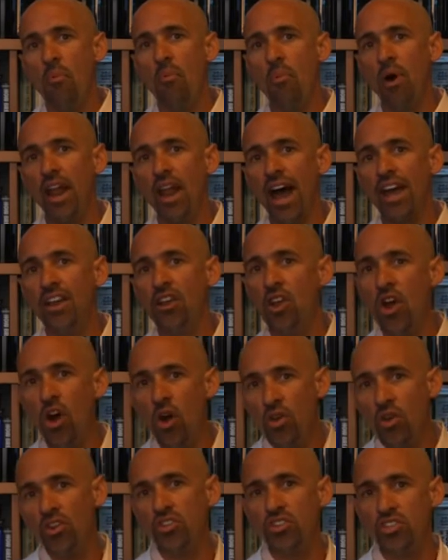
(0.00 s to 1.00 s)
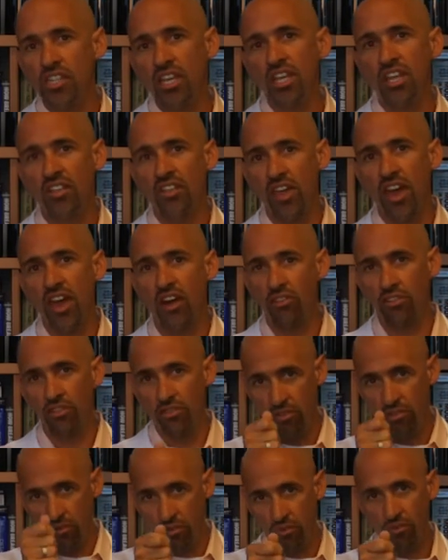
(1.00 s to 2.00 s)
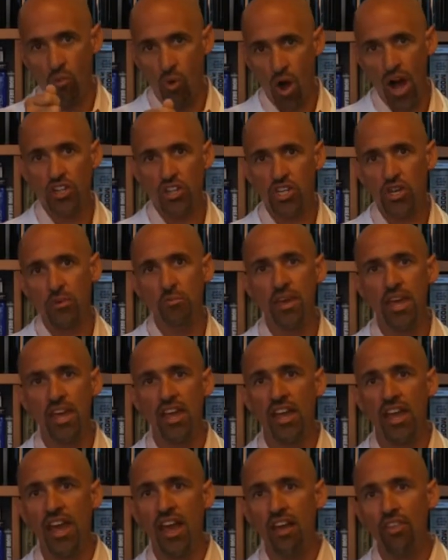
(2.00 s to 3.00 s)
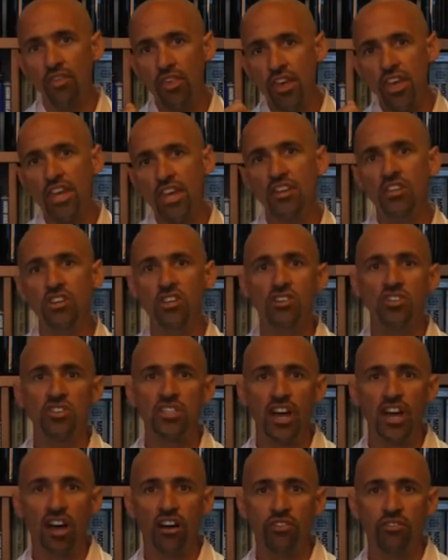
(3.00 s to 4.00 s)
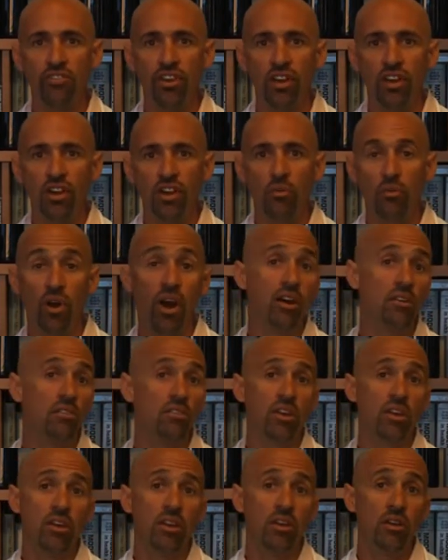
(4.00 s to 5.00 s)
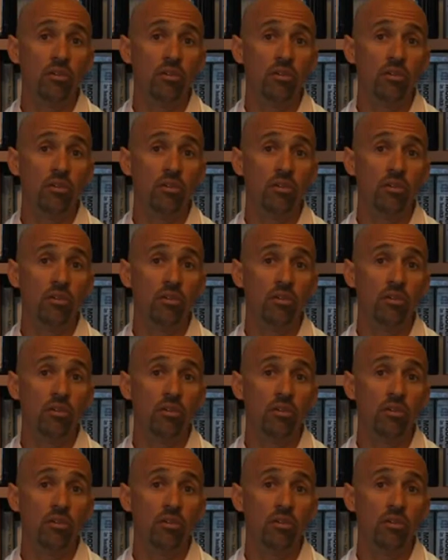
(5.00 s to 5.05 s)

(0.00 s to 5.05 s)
But I know you're sitting there watching me, thinking to yourself, well,